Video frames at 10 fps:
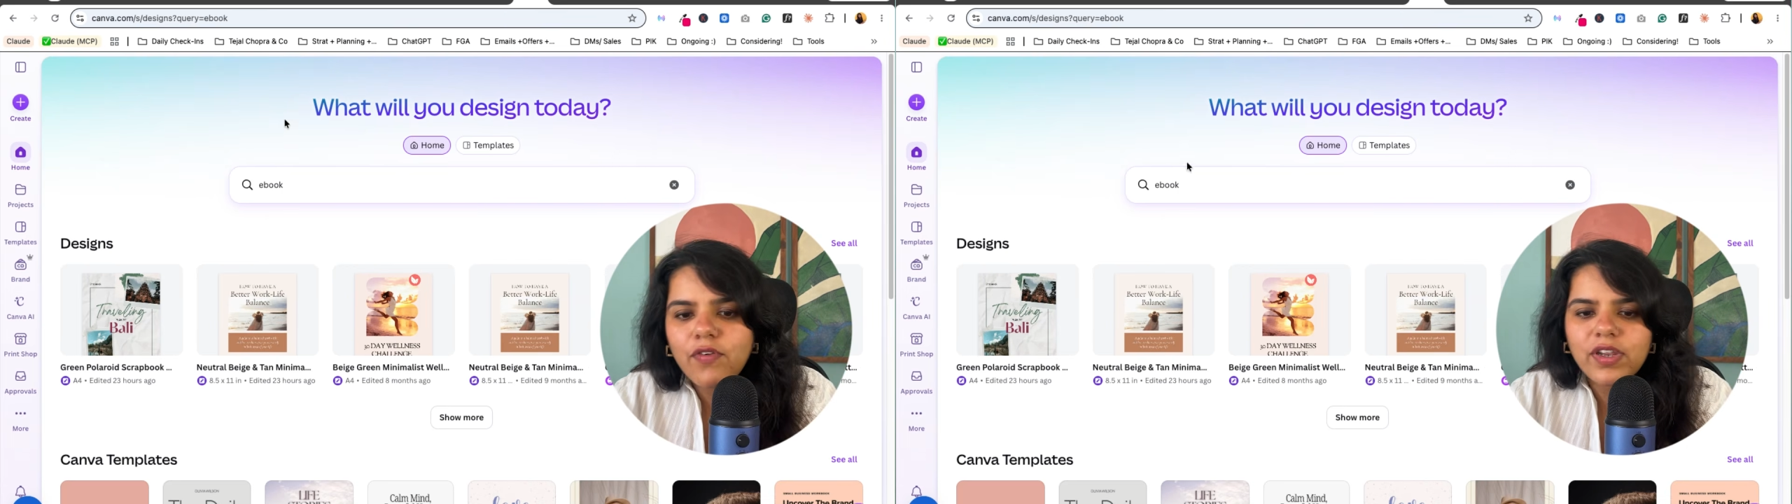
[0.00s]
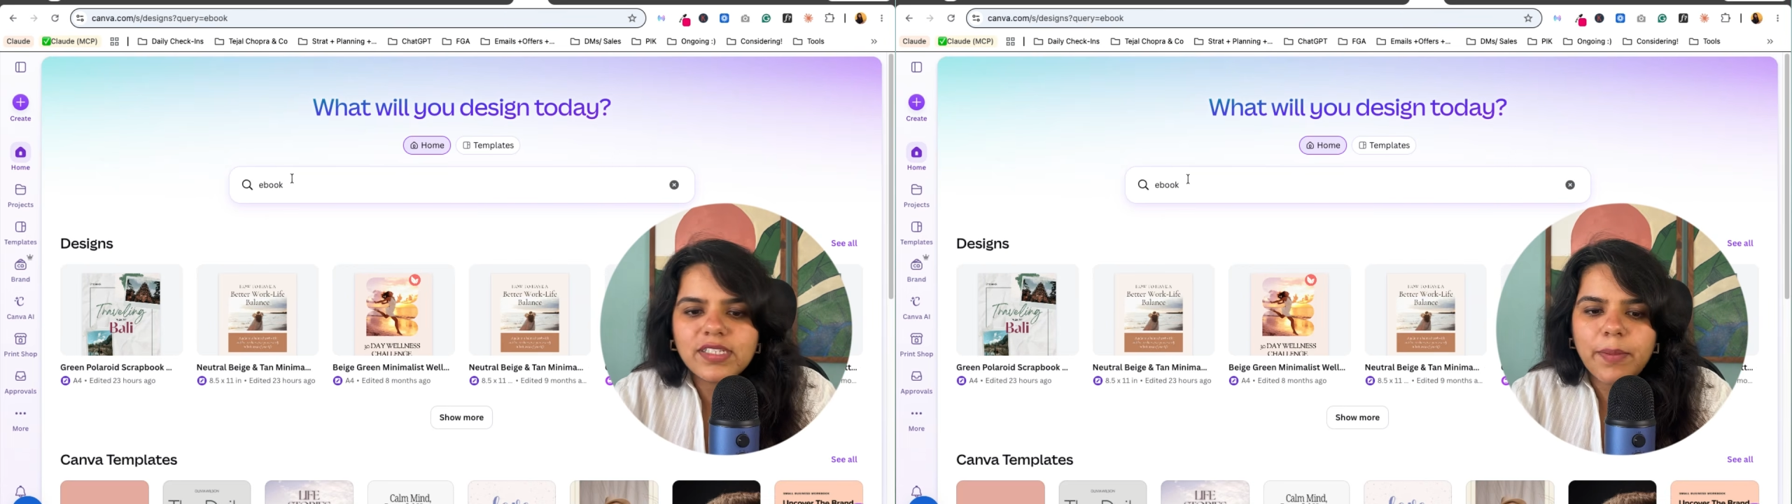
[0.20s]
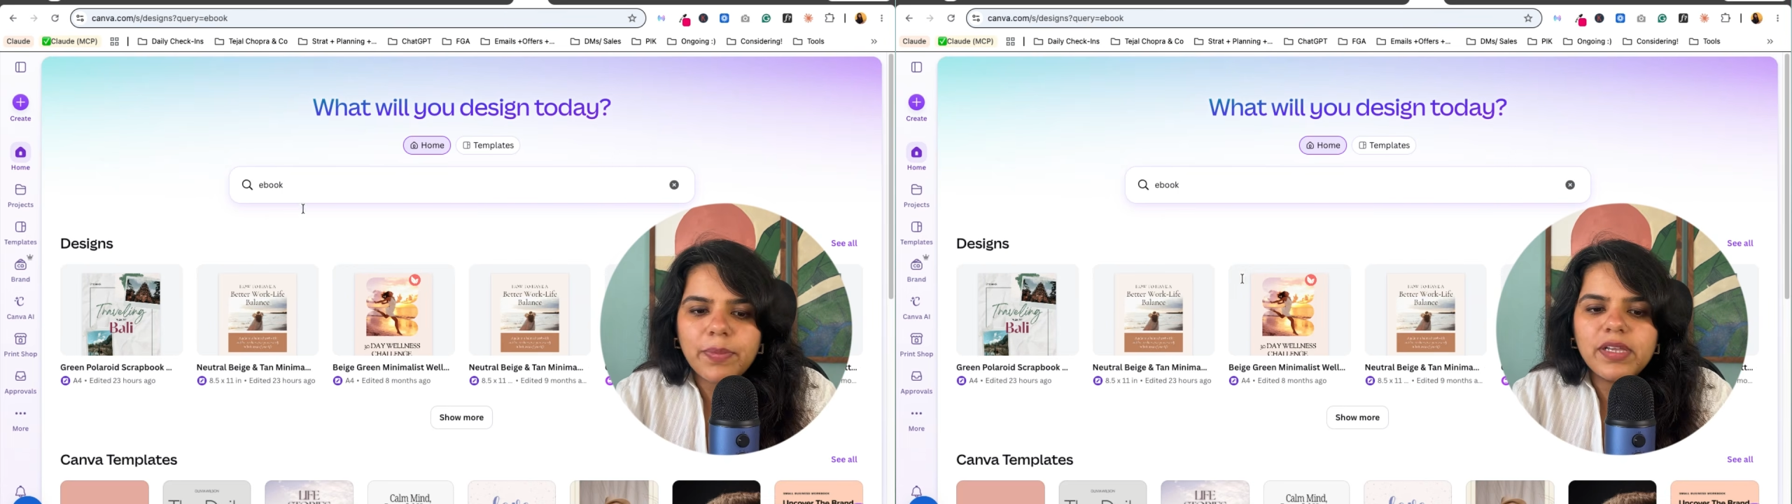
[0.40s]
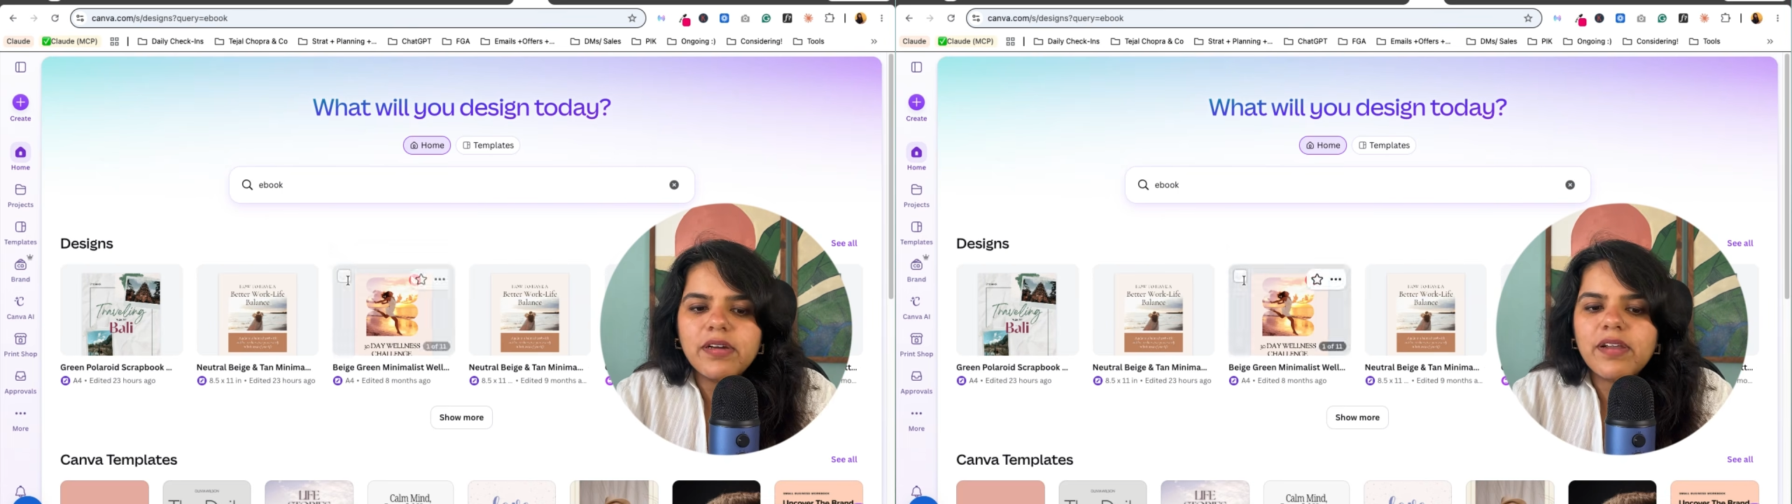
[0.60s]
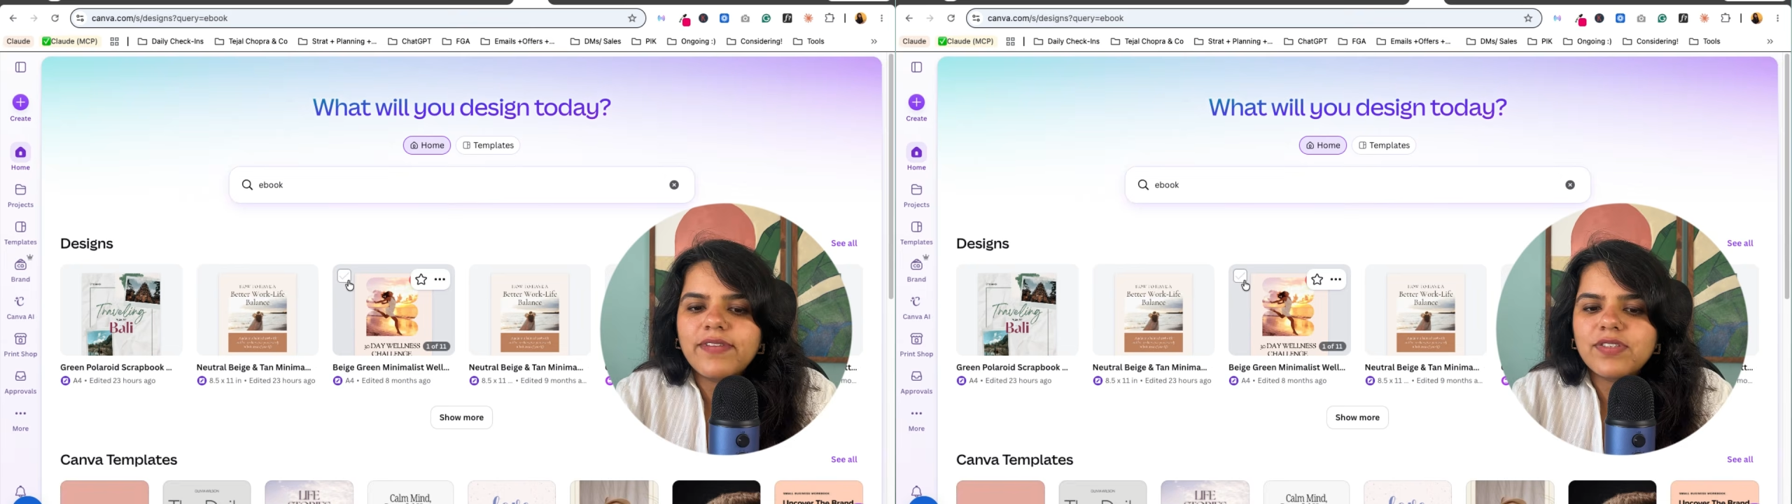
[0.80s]
For example,
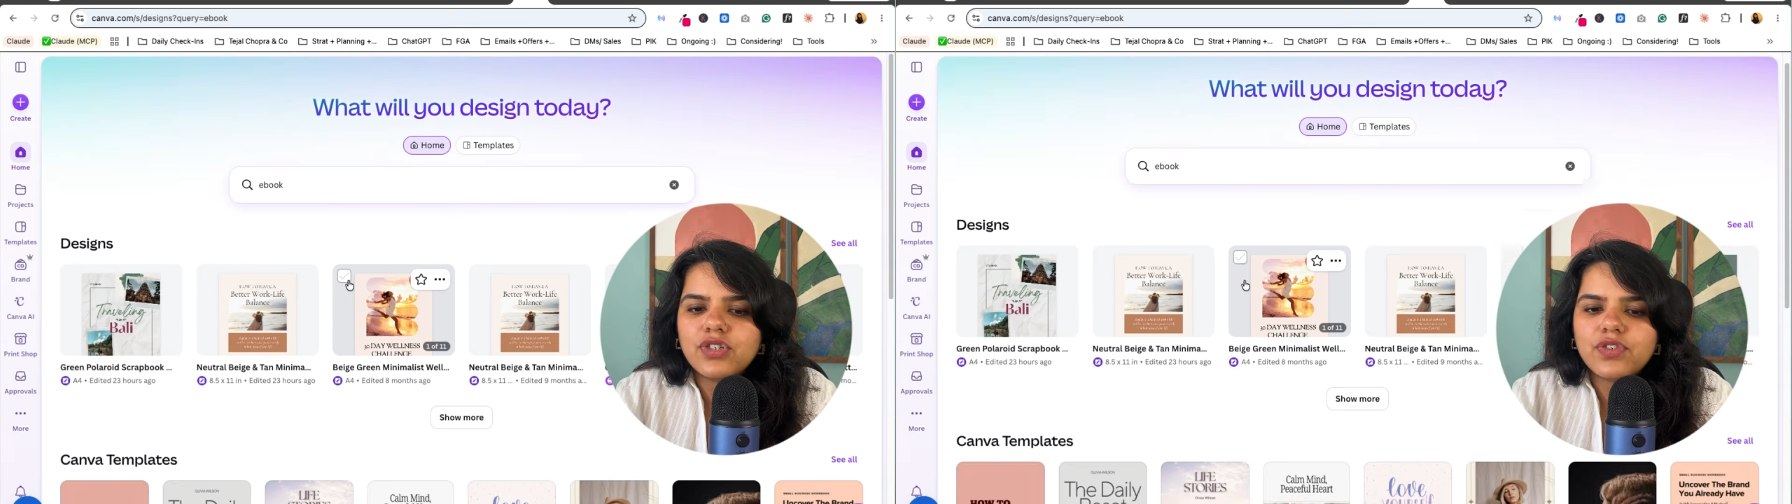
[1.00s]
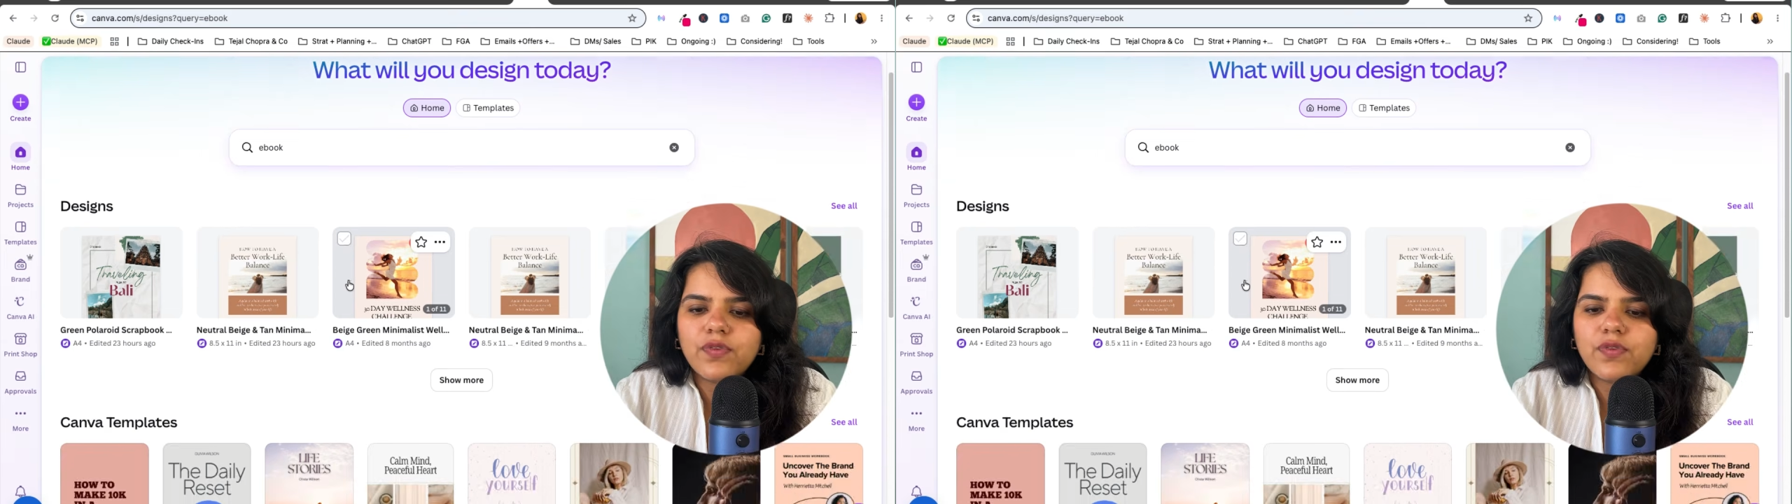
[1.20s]
here I've searched